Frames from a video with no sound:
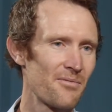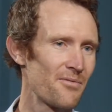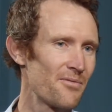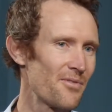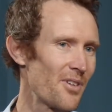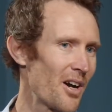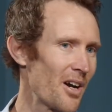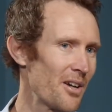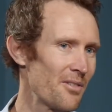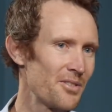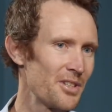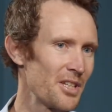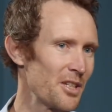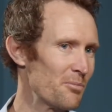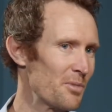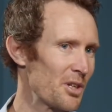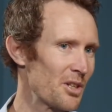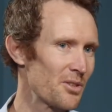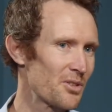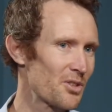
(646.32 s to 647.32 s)
5-10
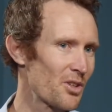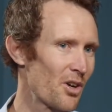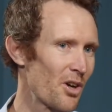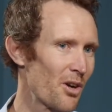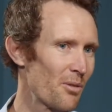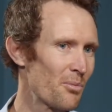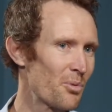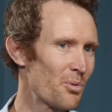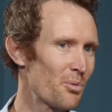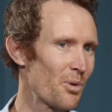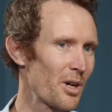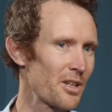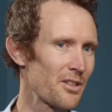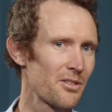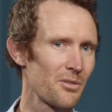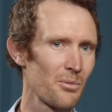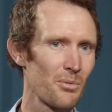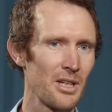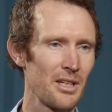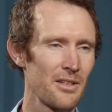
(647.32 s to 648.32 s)
minute job
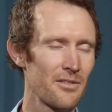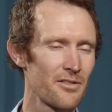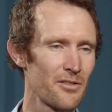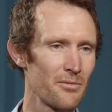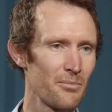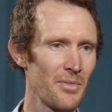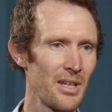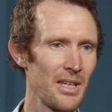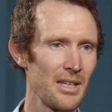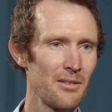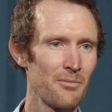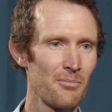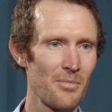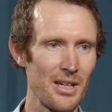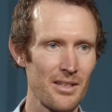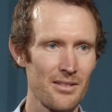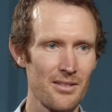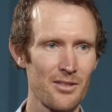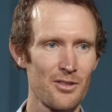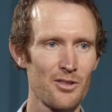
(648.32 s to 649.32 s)
once a week from me
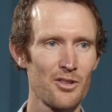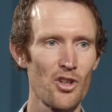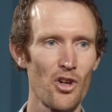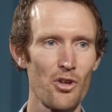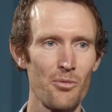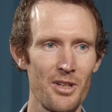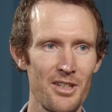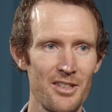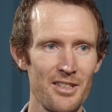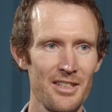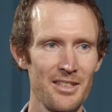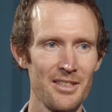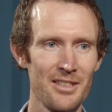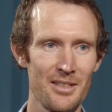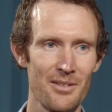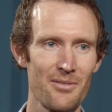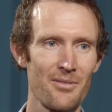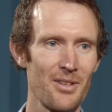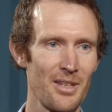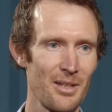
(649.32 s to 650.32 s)
makes it so much
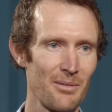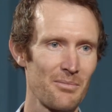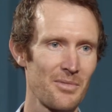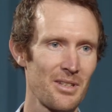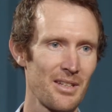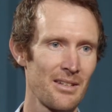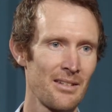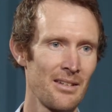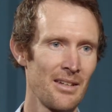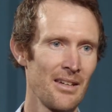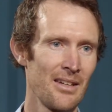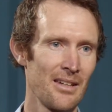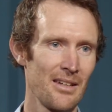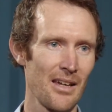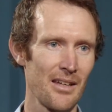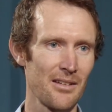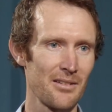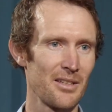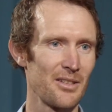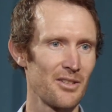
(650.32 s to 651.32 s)
easier for them to
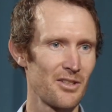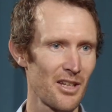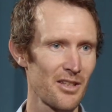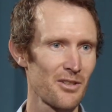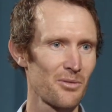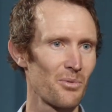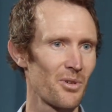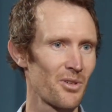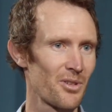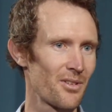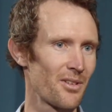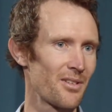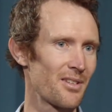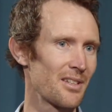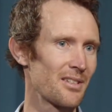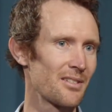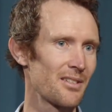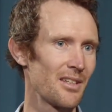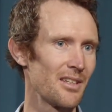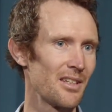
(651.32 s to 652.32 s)
actually just watch the
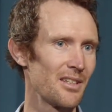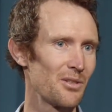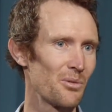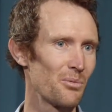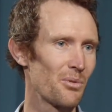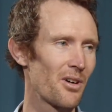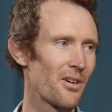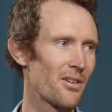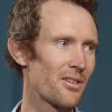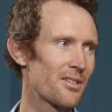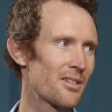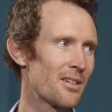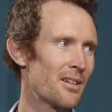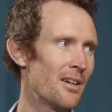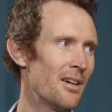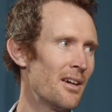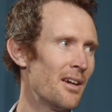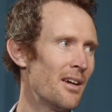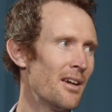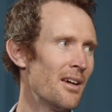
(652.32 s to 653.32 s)
things they need to watch.
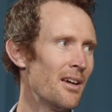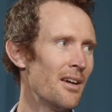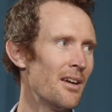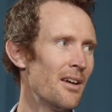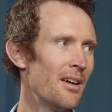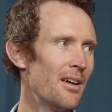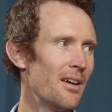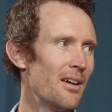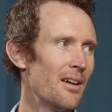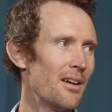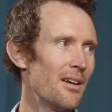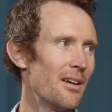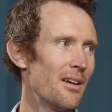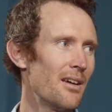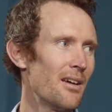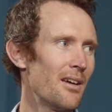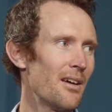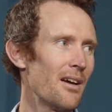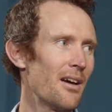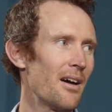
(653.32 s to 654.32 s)

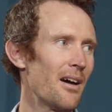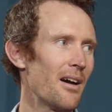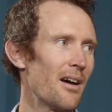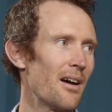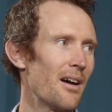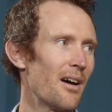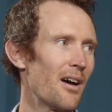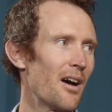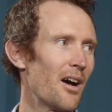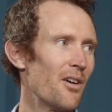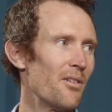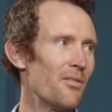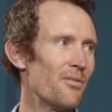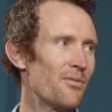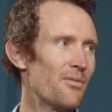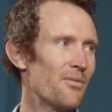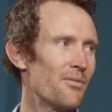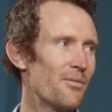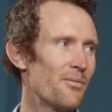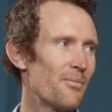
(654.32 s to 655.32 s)

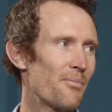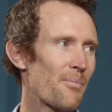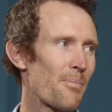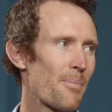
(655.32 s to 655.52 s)
I've